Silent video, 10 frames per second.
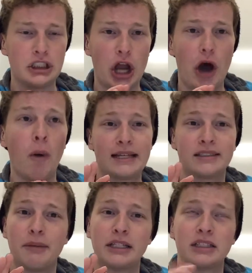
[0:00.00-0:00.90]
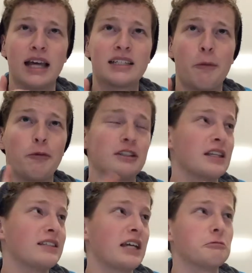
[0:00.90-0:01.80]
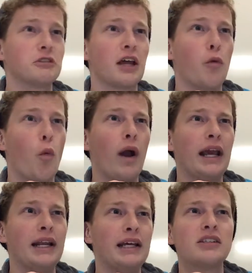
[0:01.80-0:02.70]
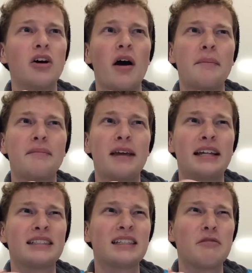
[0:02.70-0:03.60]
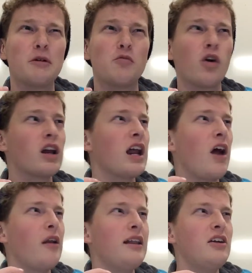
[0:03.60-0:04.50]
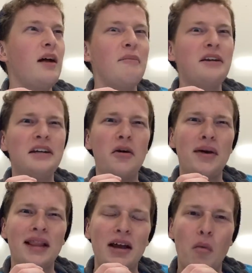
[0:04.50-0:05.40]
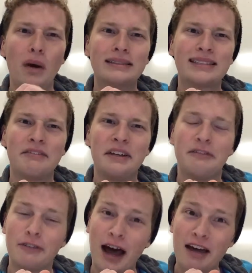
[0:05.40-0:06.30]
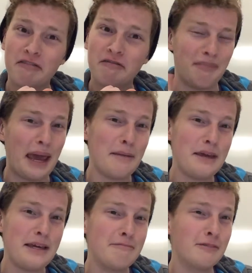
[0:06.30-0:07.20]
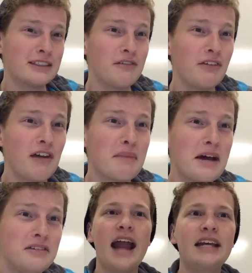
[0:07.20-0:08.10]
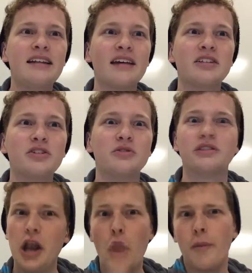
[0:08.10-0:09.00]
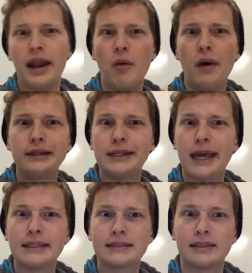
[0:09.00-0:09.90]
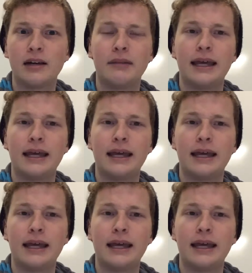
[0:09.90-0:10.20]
No. Guesstimation. Last time I was in the States was like 180. And since I've been working out a little, I'm gonna go with like 175, maybe? 175 pounds? Any tattoos? No, but I want to get some,